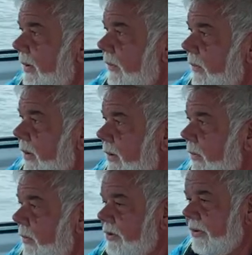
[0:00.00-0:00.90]

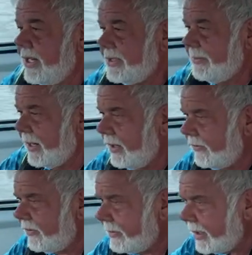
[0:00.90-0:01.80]
what
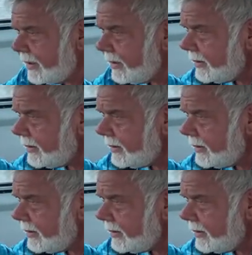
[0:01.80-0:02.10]
transpired from there.